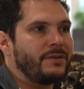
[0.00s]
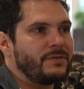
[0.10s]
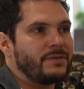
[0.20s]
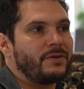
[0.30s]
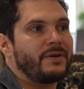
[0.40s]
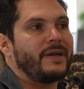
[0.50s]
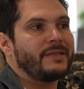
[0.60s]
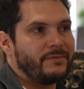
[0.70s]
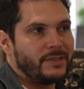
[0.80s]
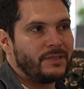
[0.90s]
using your
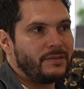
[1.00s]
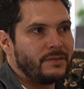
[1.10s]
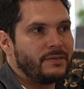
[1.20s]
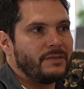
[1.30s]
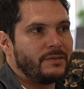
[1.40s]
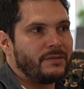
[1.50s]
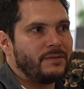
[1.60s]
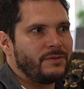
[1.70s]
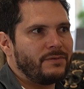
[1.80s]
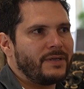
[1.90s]
creativity,
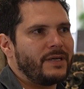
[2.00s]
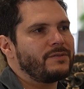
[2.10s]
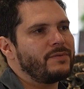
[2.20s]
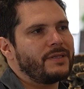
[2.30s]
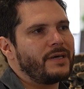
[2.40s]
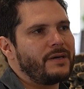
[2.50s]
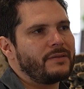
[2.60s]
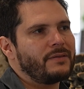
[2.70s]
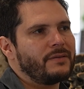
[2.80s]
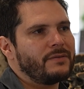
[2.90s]
to engage with
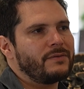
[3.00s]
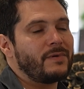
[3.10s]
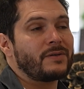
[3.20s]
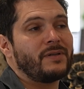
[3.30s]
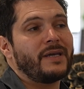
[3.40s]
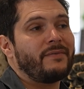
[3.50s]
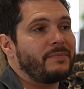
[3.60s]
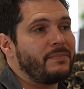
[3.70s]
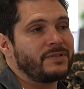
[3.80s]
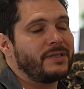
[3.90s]
that, to actually
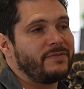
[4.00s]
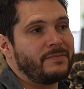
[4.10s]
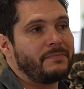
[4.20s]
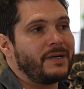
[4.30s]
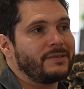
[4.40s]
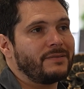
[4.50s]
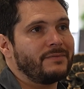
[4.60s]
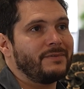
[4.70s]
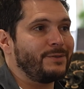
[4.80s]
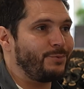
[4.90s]
have a positive impact
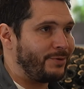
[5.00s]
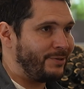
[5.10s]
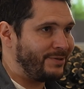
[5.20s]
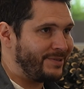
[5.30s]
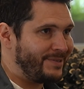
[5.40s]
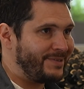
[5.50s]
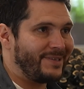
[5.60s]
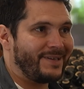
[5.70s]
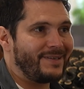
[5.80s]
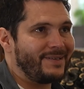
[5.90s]
in the world,
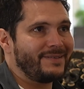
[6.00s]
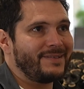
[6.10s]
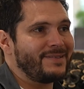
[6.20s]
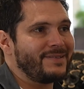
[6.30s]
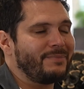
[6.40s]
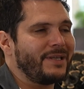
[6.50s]
I think this is the